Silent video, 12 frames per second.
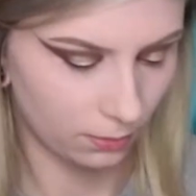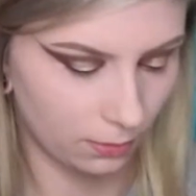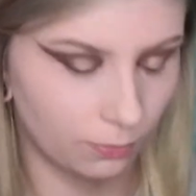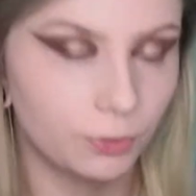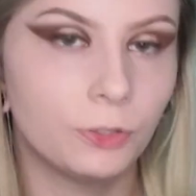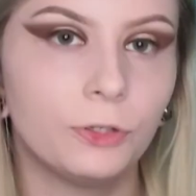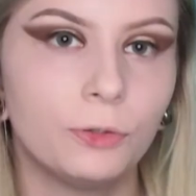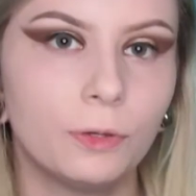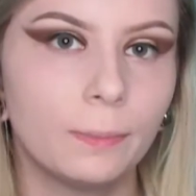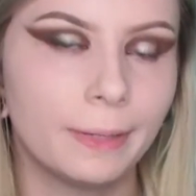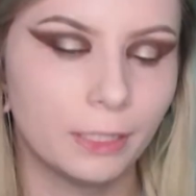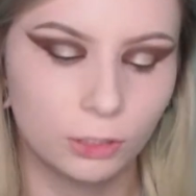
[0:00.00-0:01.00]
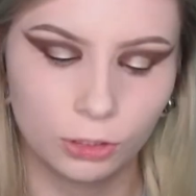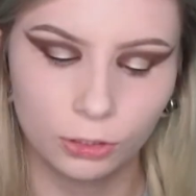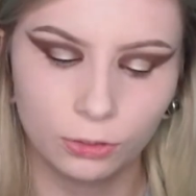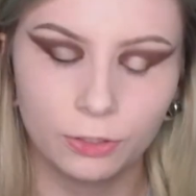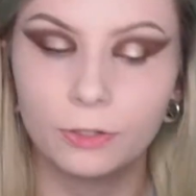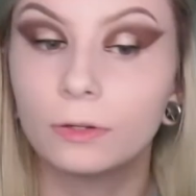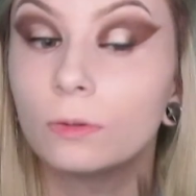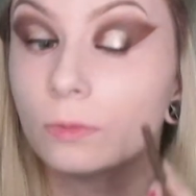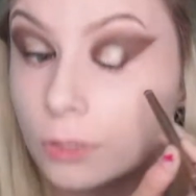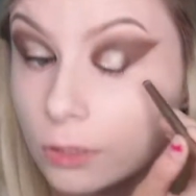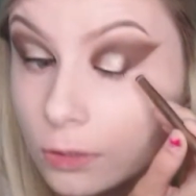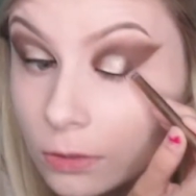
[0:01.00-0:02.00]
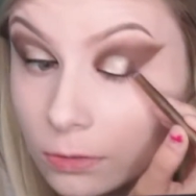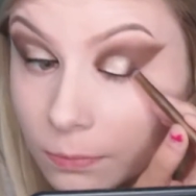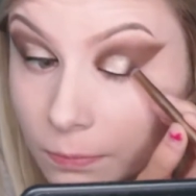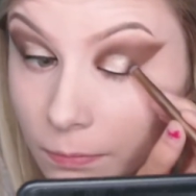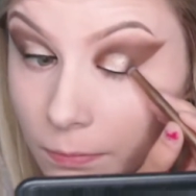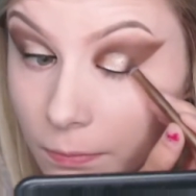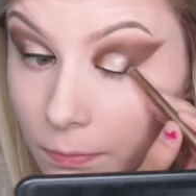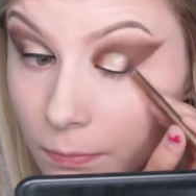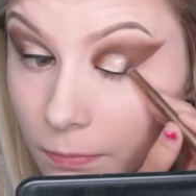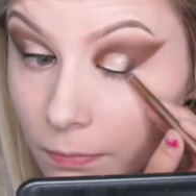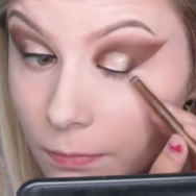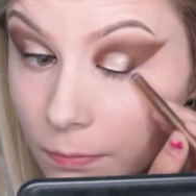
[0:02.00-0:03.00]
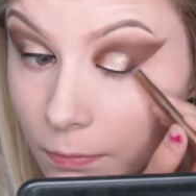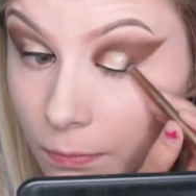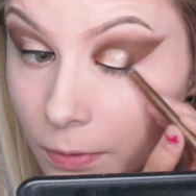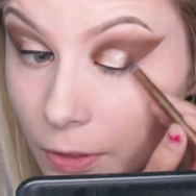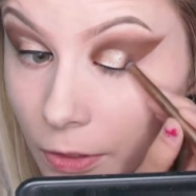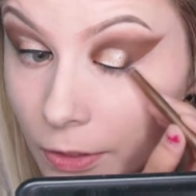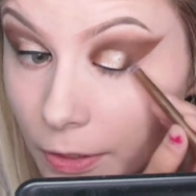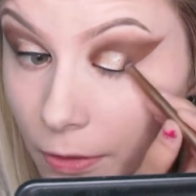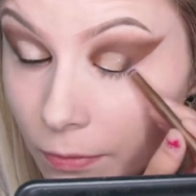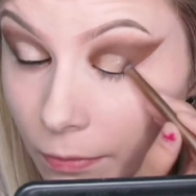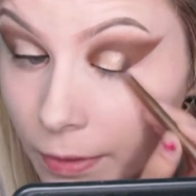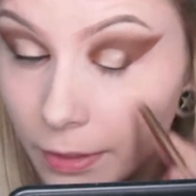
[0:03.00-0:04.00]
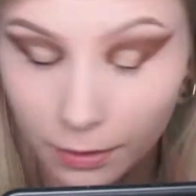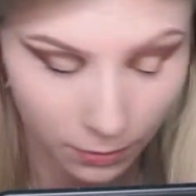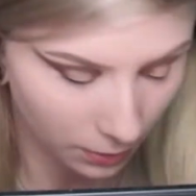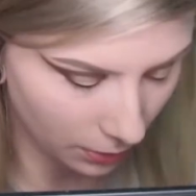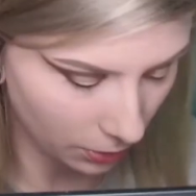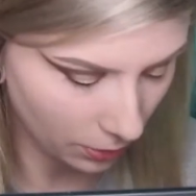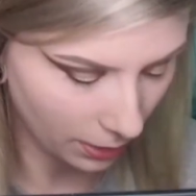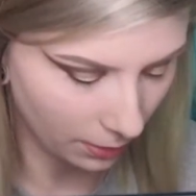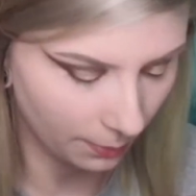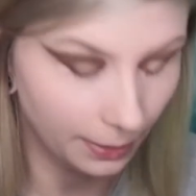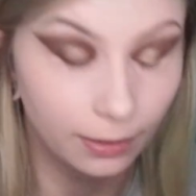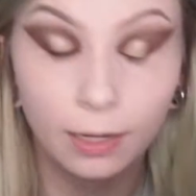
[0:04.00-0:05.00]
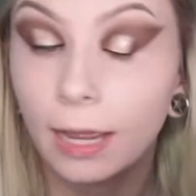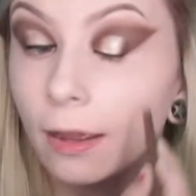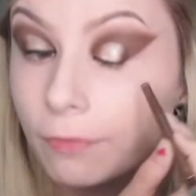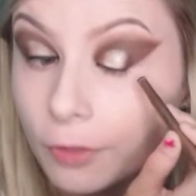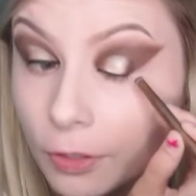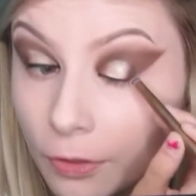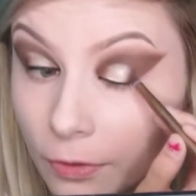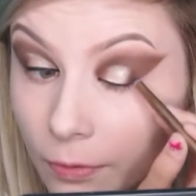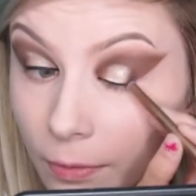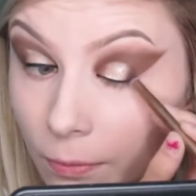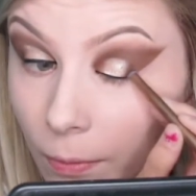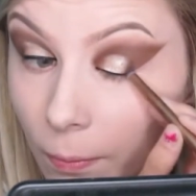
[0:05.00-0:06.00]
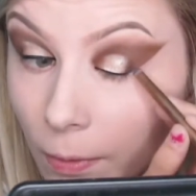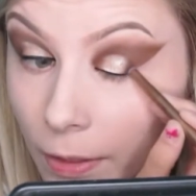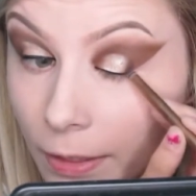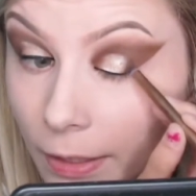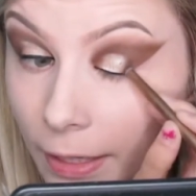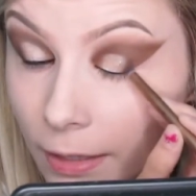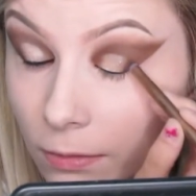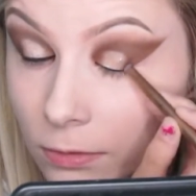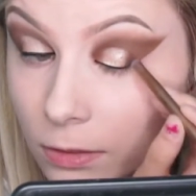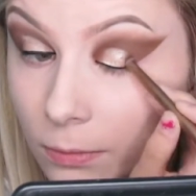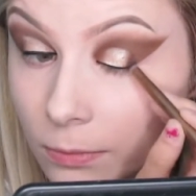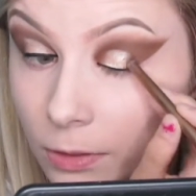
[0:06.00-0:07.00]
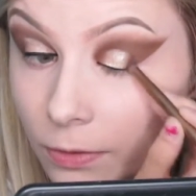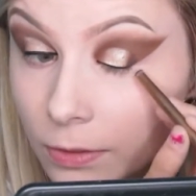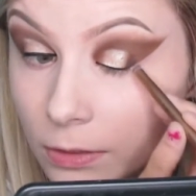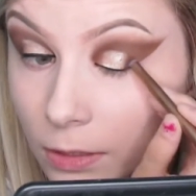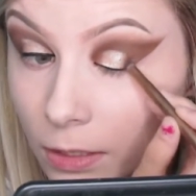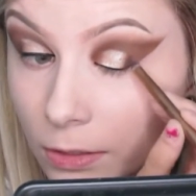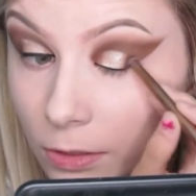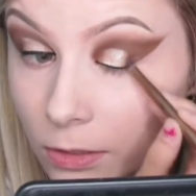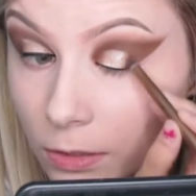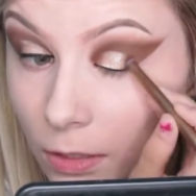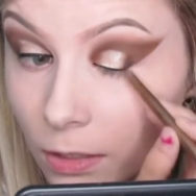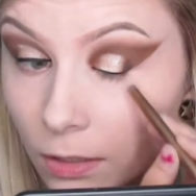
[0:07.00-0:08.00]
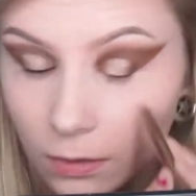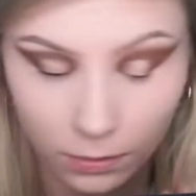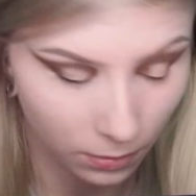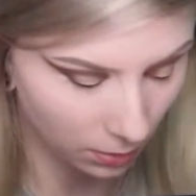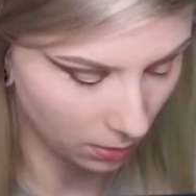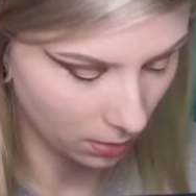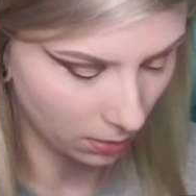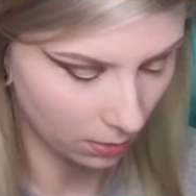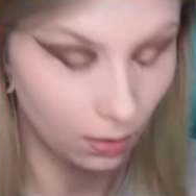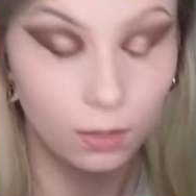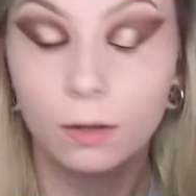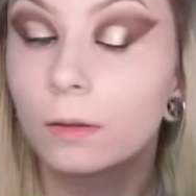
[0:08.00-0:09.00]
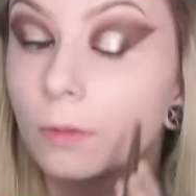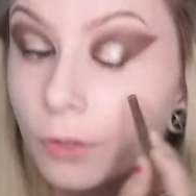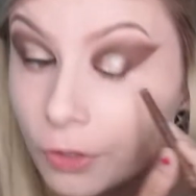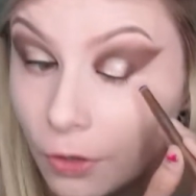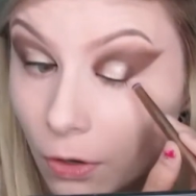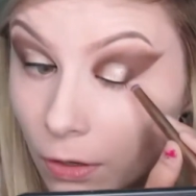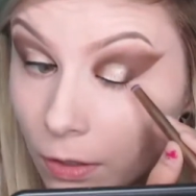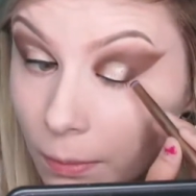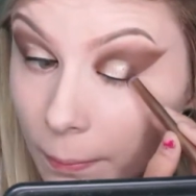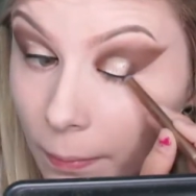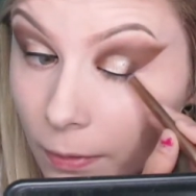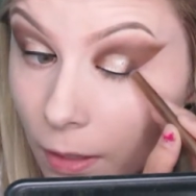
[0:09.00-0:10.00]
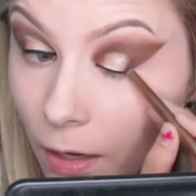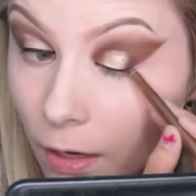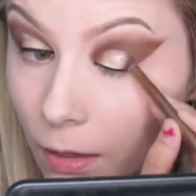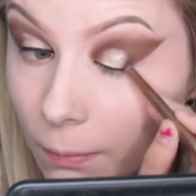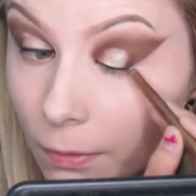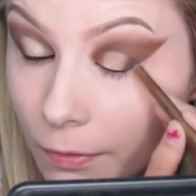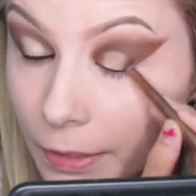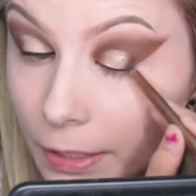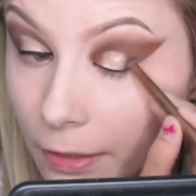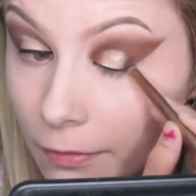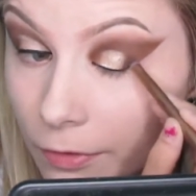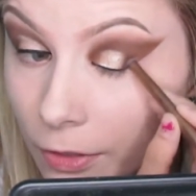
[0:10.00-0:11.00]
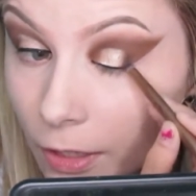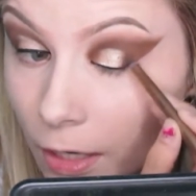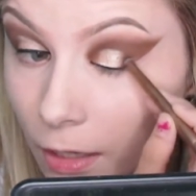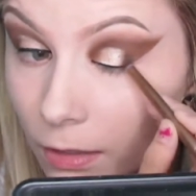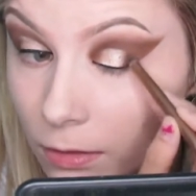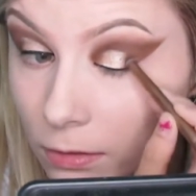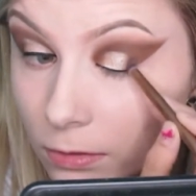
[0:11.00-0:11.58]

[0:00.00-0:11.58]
And when you do it, make sure you don't just put it on there. Like, you gotta make, after you do it, we'll blend it out some, so it's not just like a dark blob on the end of your eye.